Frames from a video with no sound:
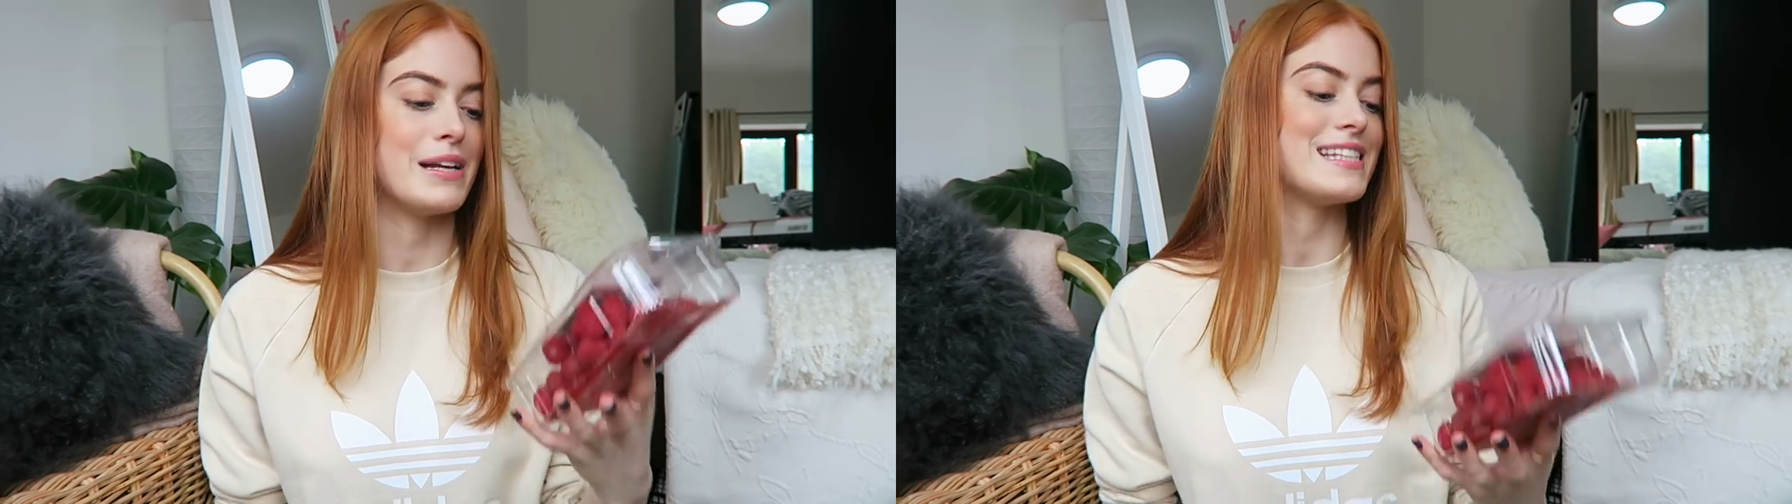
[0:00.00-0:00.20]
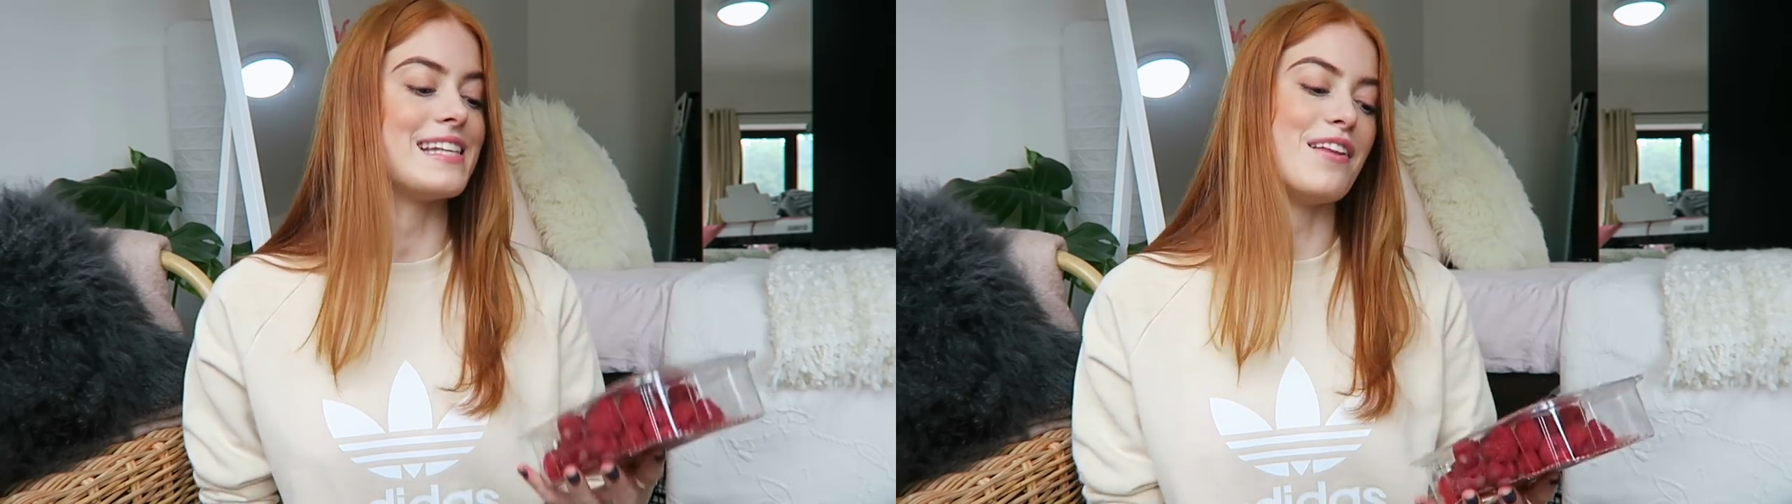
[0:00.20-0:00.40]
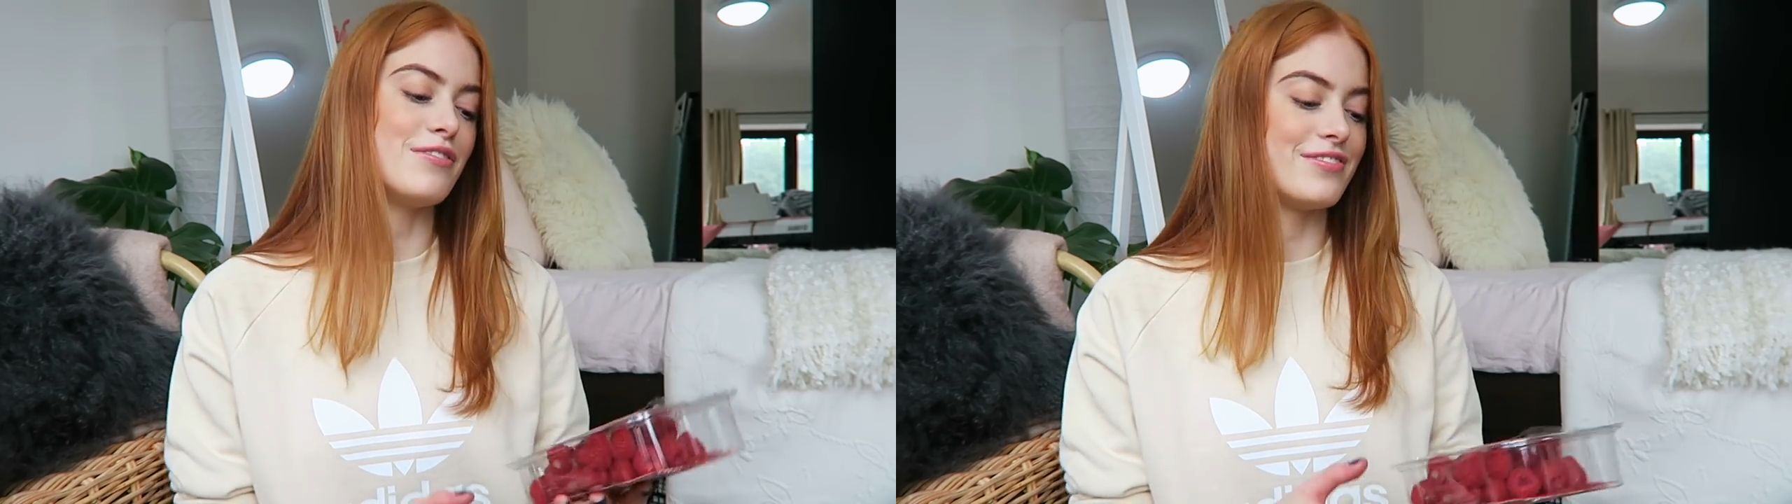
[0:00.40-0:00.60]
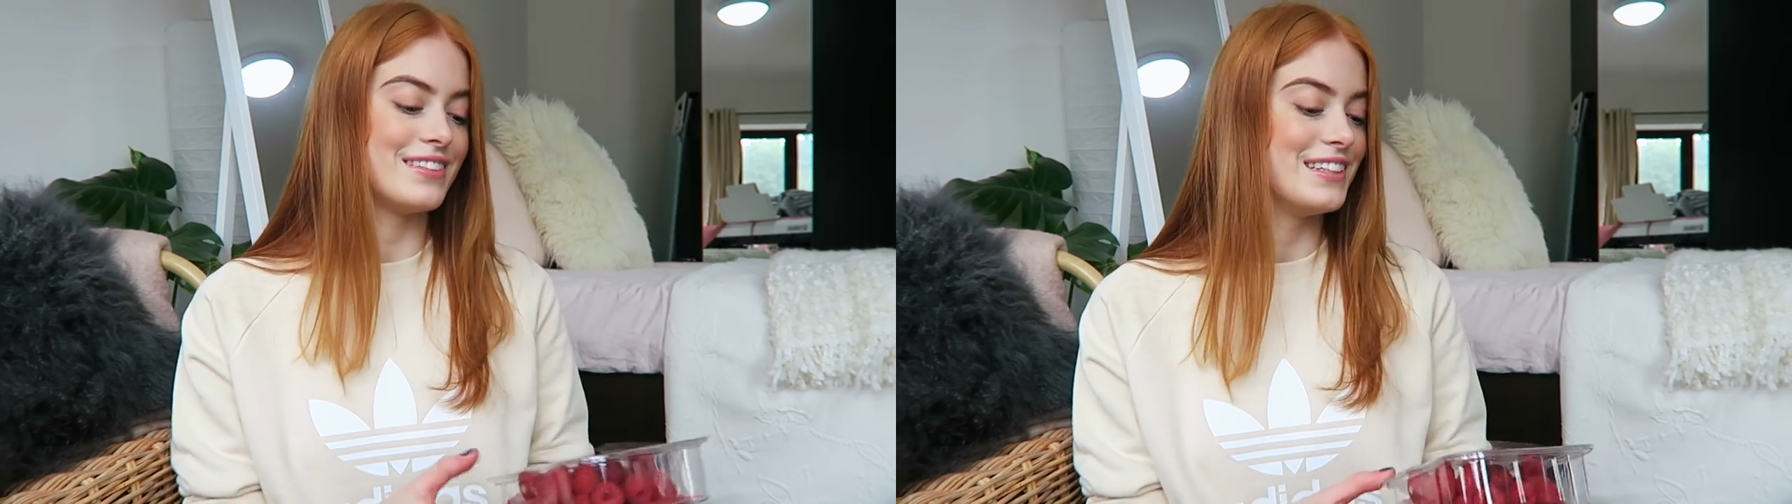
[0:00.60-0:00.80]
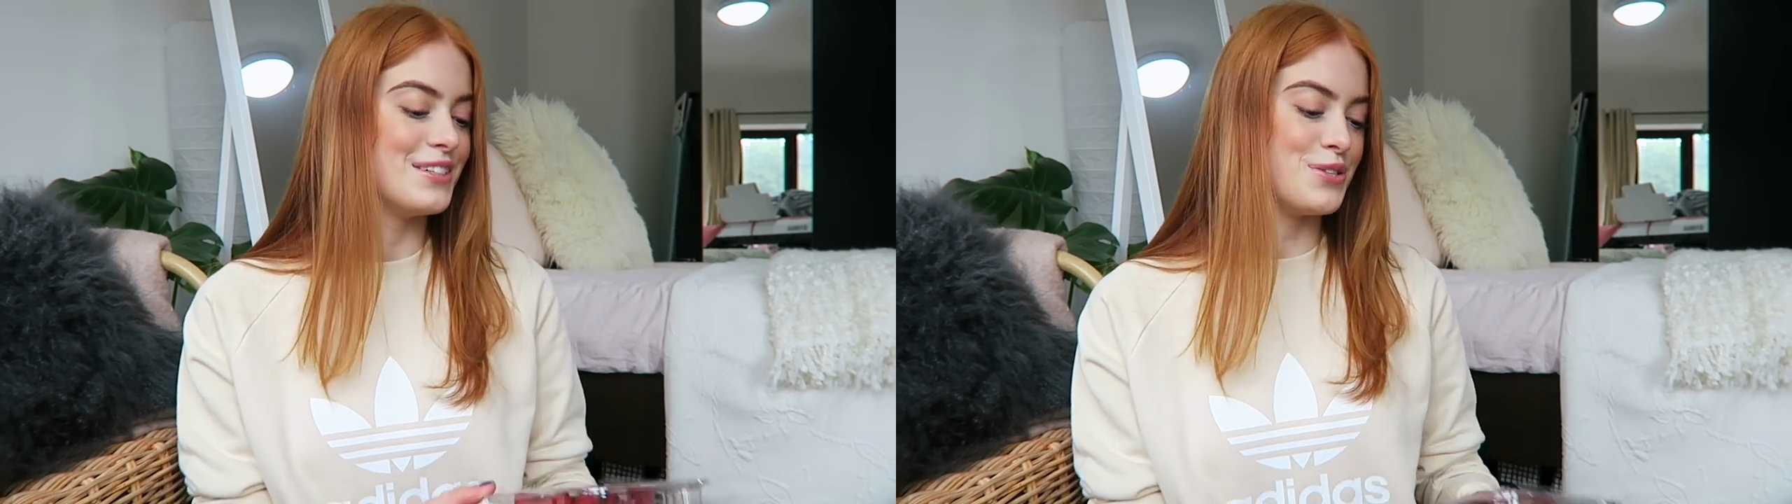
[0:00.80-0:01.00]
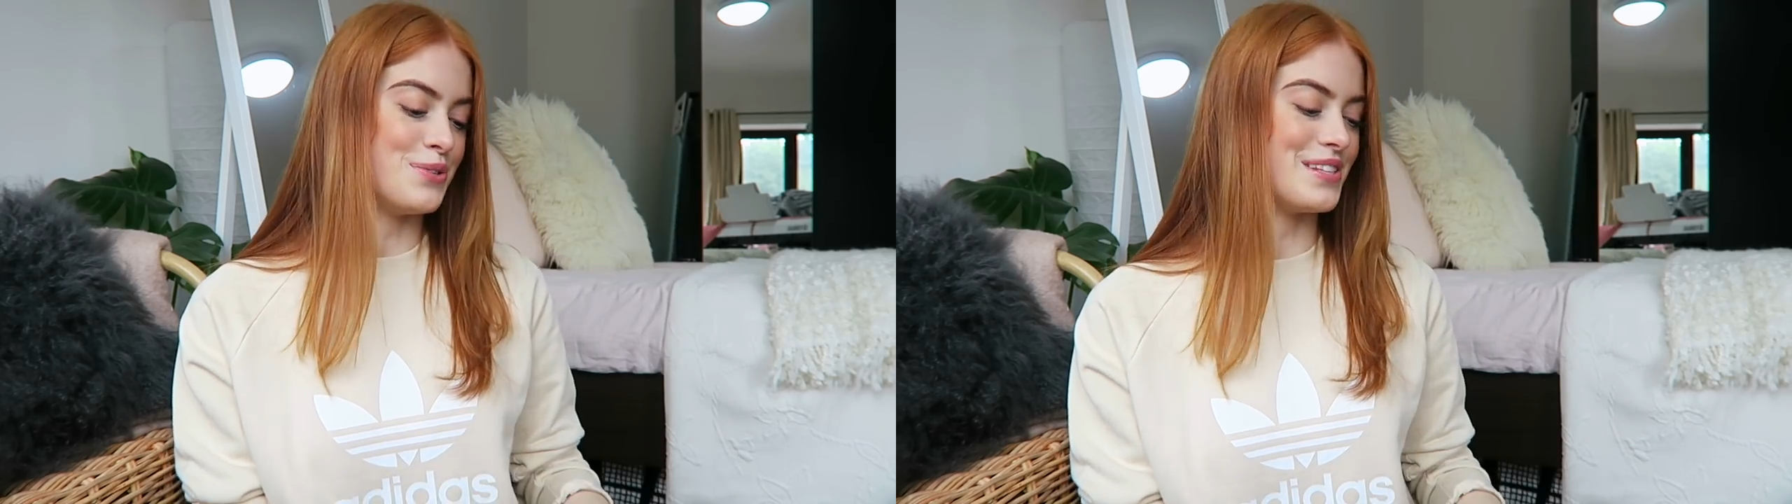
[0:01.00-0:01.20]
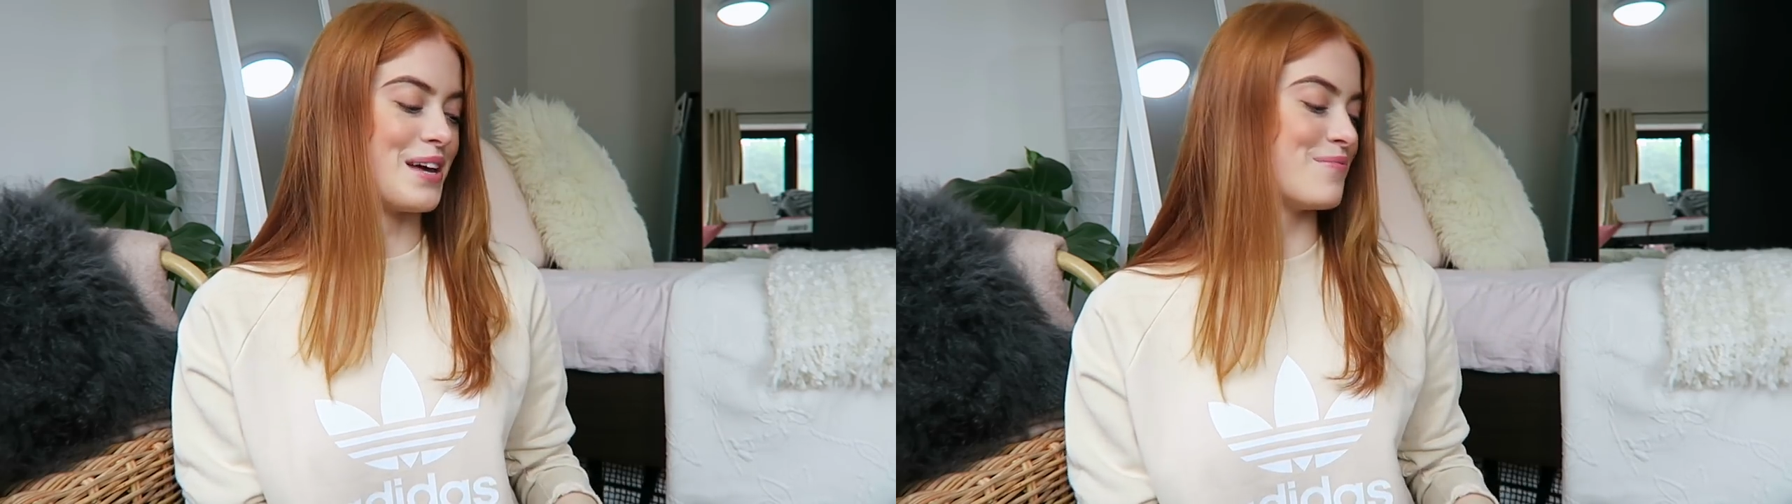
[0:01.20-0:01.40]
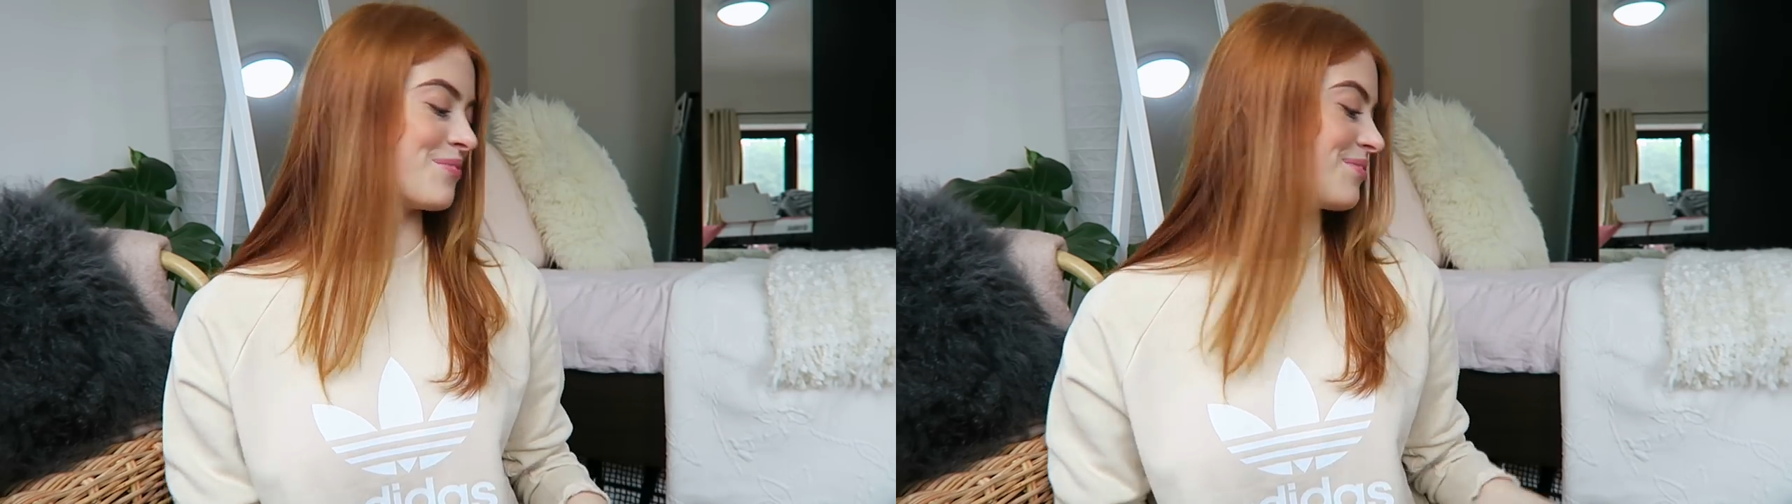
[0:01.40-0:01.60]
myself to
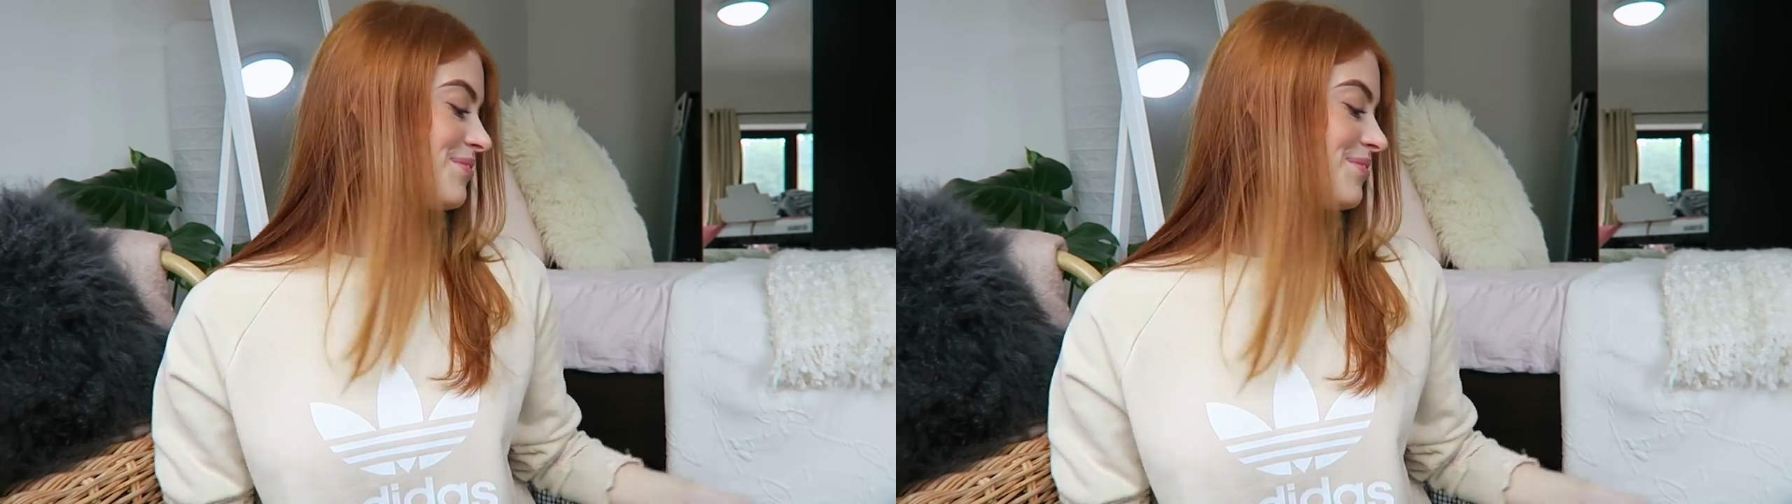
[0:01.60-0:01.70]
some.